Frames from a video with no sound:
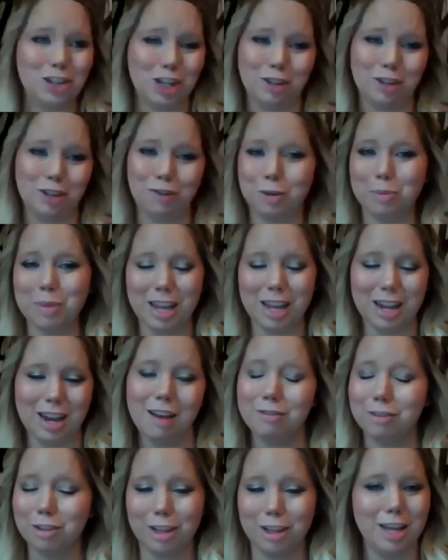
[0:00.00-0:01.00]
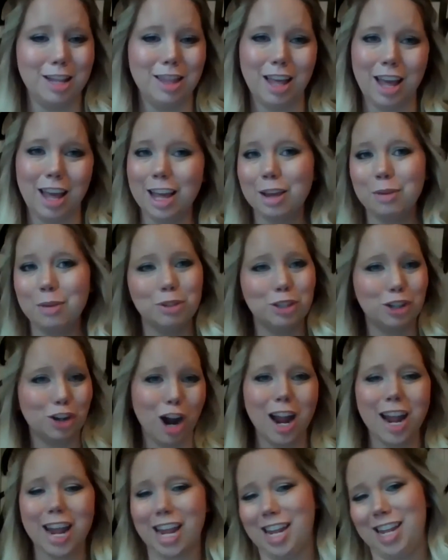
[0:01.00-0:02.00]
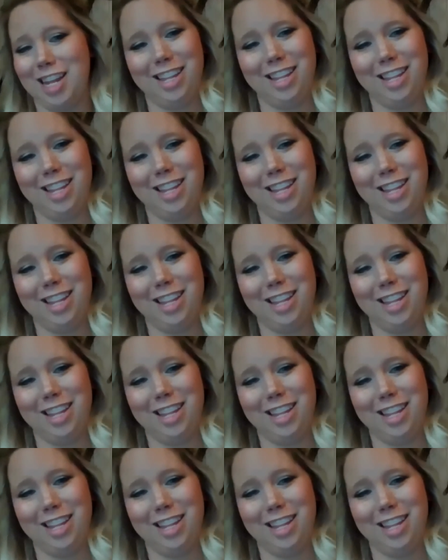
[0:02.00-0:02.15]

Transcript: just for me and Evelyn, like it was great.